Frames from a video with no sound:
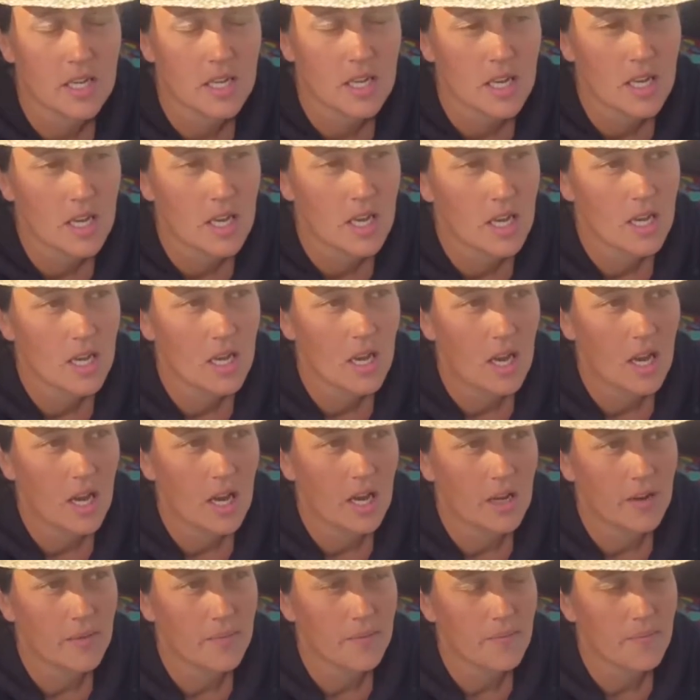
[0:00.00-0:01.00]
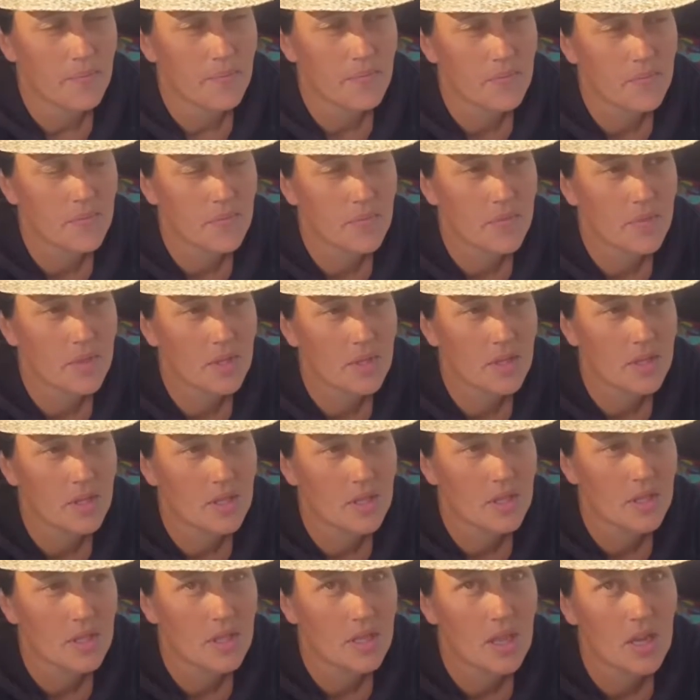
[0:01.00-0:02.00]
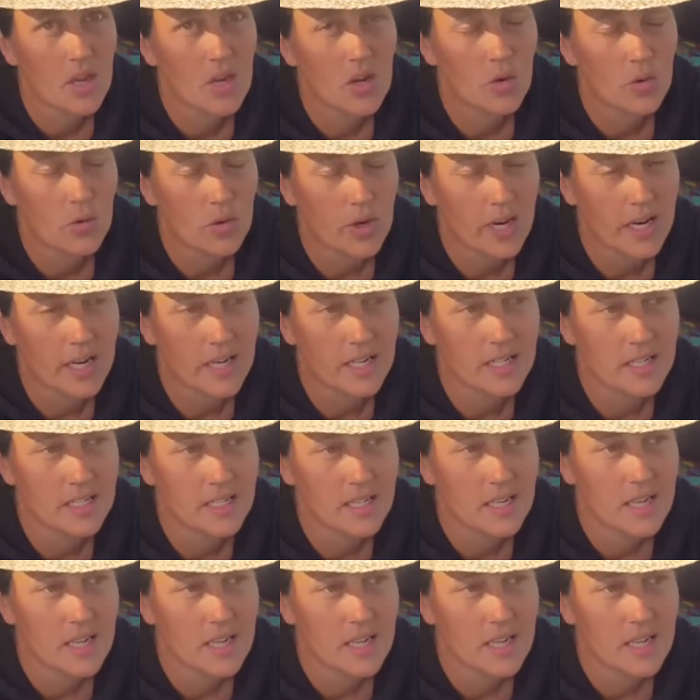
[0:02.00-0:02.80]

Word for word: And raffle tickets um, She tried to sell me some too. Right.